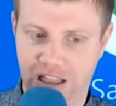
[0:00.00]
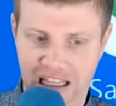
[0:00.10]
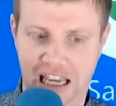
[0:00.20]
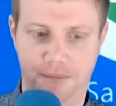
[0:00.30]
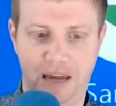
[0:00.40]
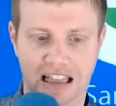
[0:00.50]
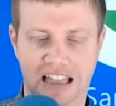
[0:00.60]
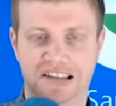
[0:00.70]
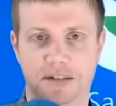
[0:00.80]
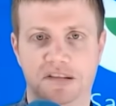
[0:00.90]
can't make
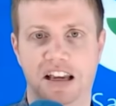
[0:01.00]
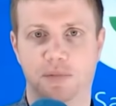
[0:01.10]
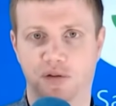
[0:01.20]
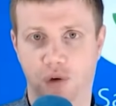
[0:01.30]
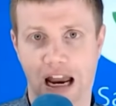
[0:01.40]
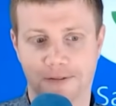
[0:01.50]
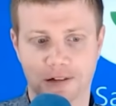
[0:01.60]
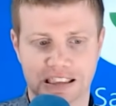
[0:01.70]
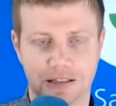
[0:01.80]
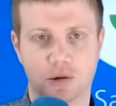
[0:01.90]
that same statement for
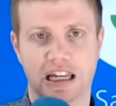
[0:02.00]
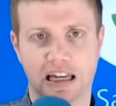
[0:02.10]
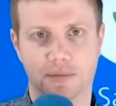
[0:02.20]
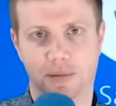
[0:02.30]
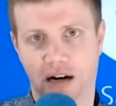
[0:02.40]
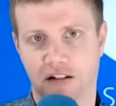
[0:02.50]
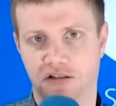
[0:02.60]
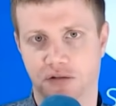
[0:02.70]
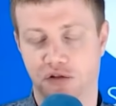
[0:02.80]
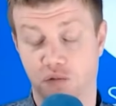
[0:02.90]
every single game that
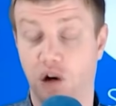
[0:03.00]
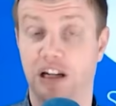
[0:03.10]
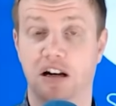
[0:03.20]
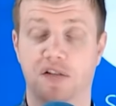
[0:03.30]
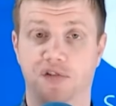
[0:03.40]
Microsoft is working on,